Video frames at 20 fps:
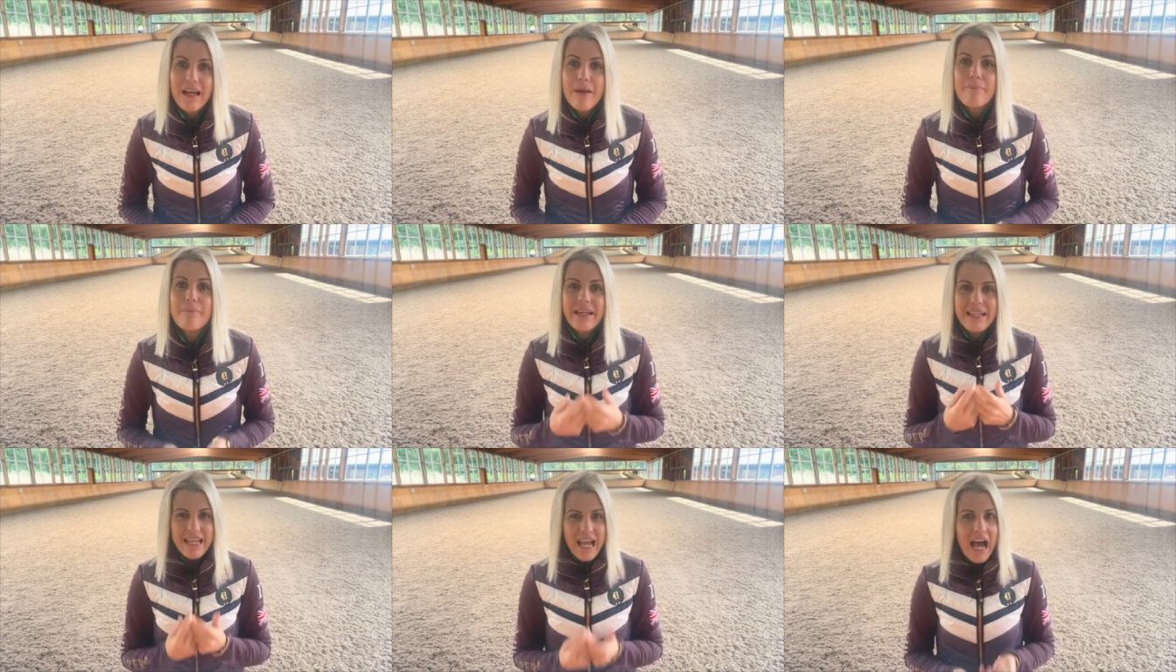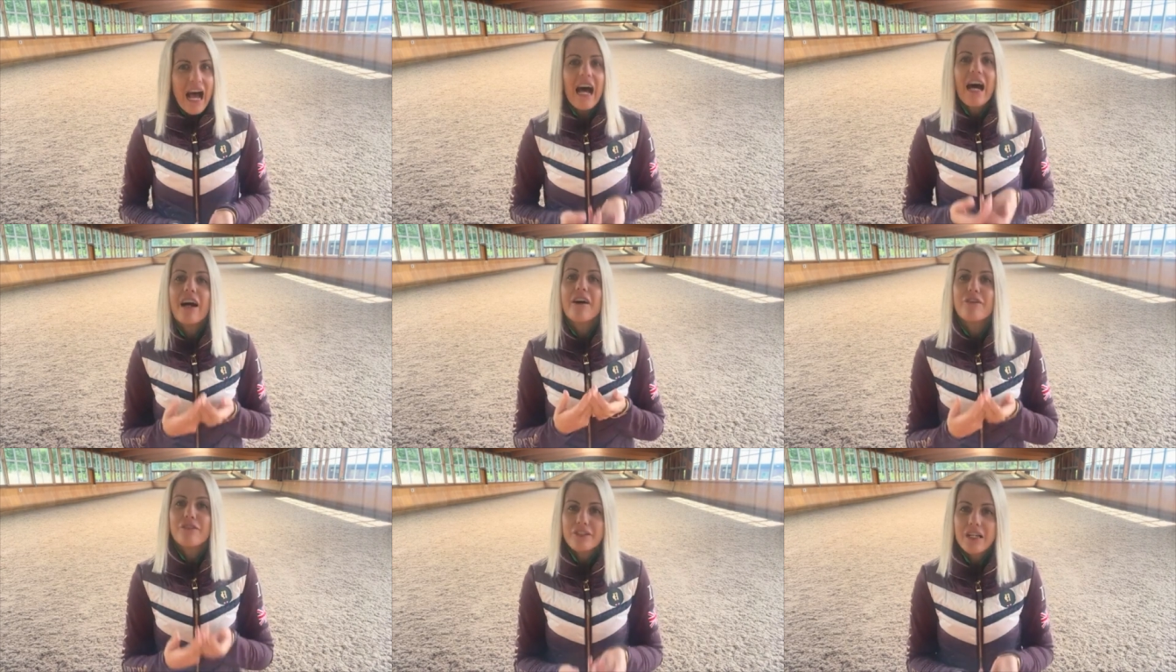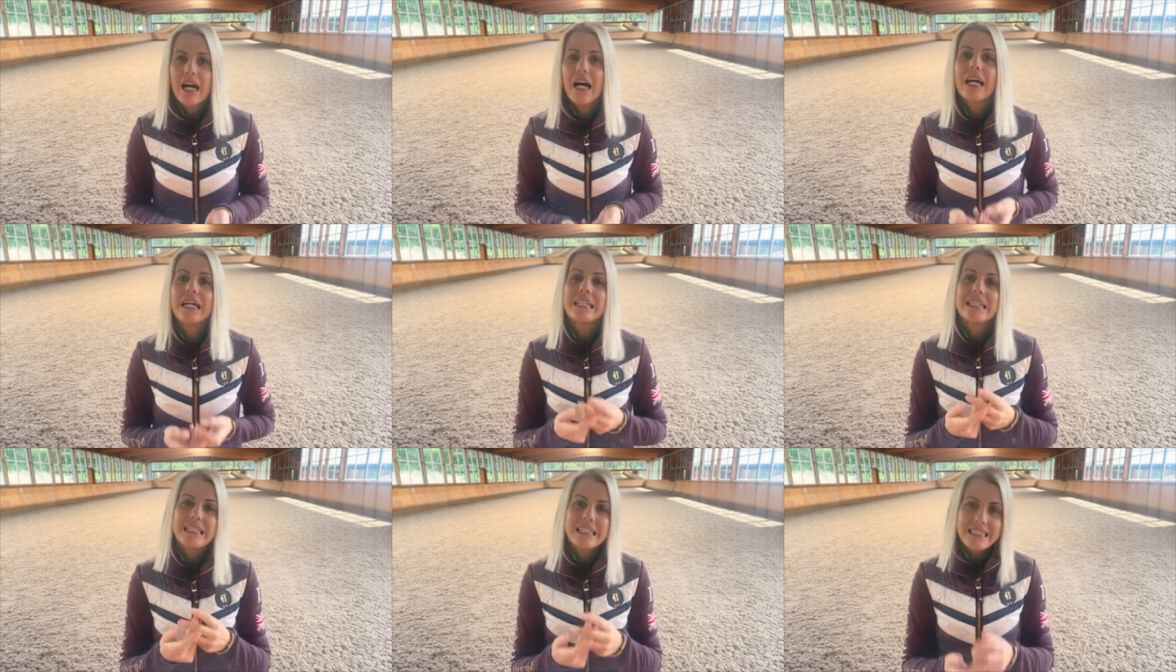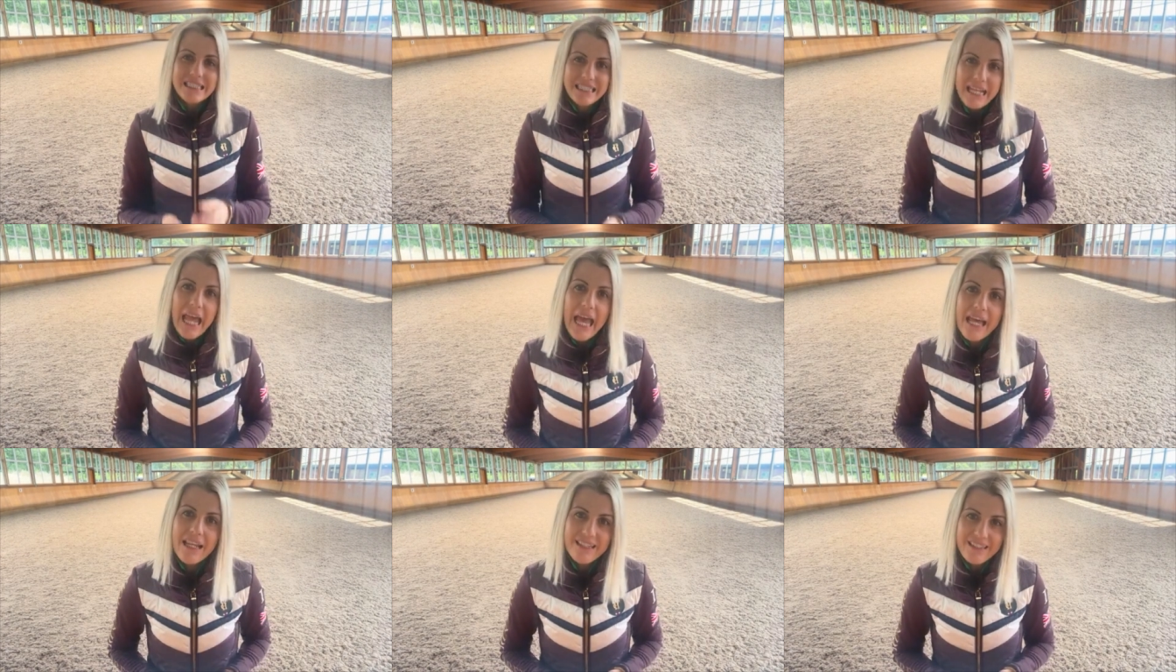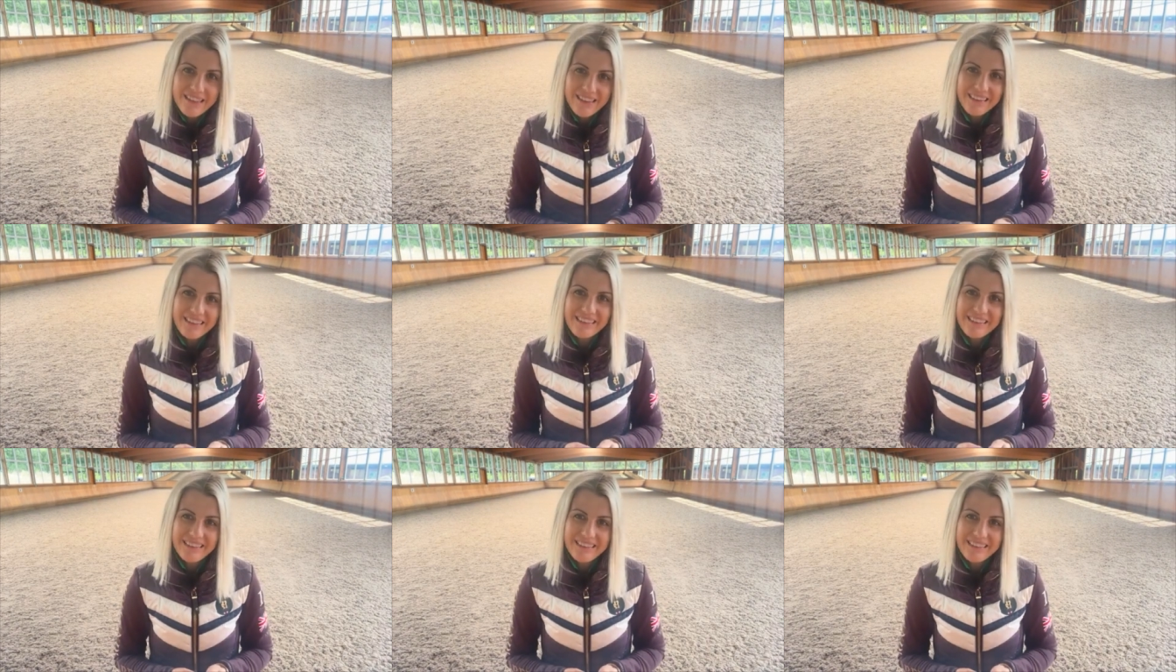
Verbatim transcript: But you have to understand it.